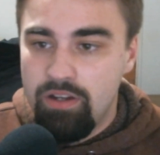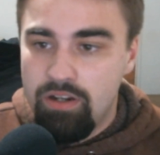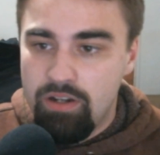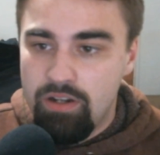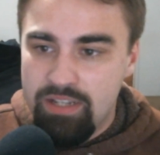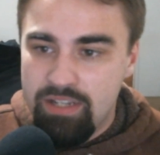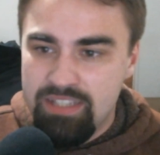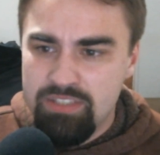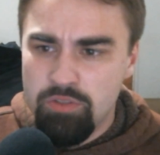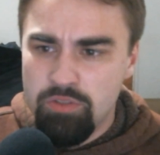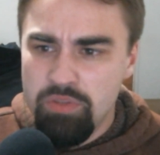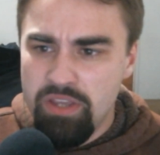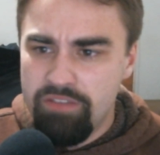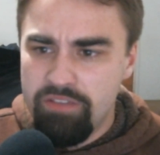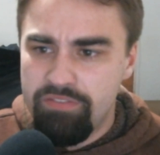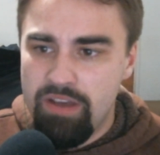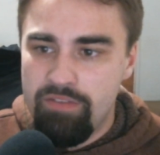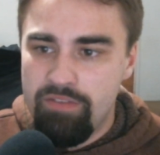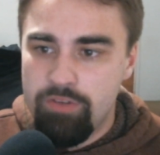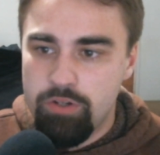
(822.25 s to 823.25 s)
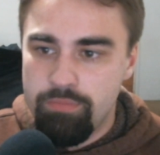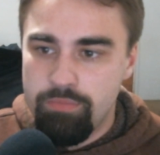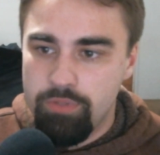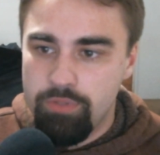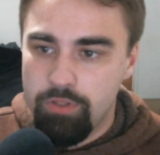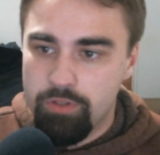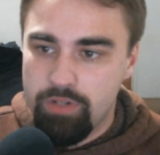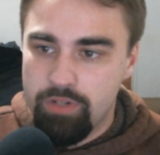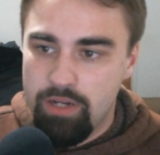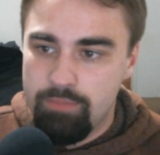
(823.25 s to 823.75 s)
it's only at 500
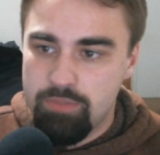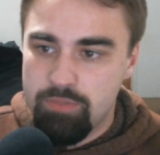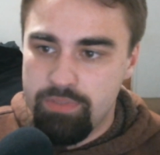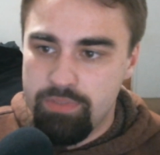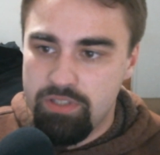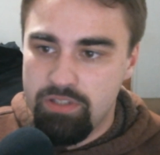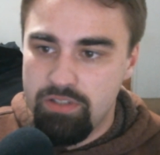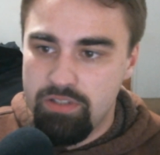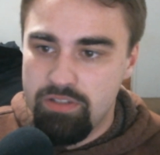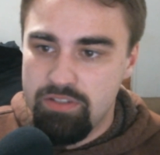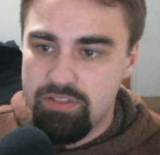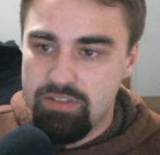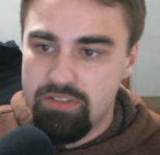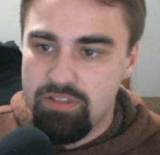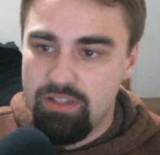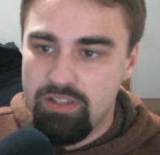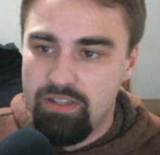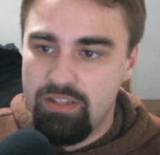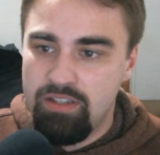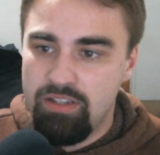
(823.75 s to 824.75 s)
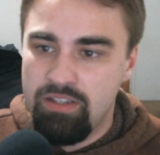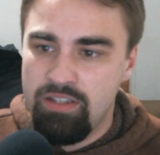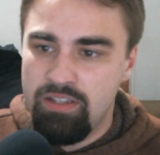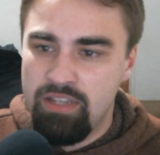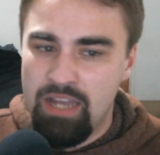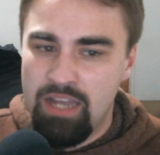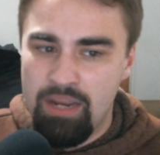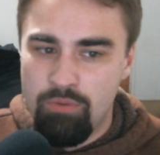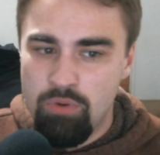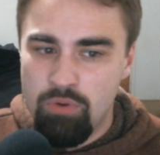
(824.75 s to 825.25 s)
milligrams because
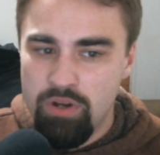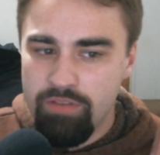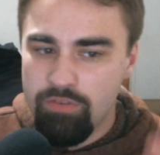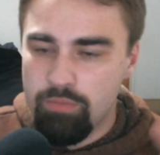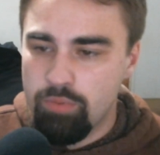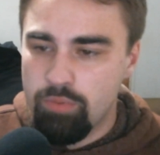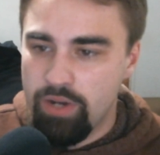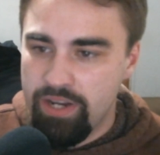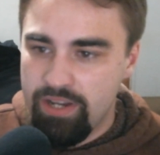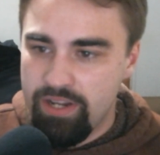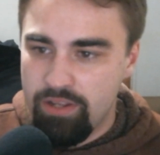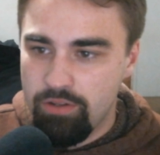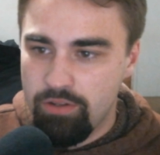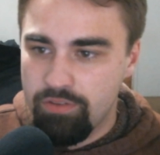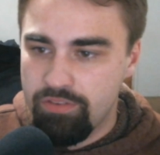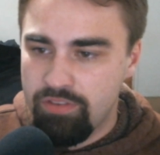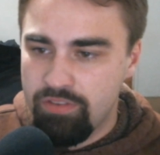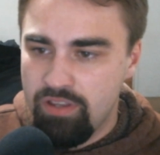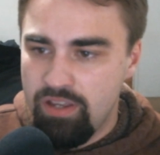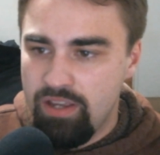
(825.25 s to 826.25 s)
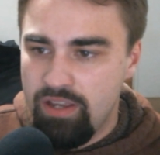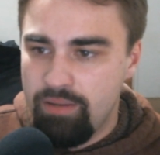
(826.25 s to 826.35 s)
I want it for brain health,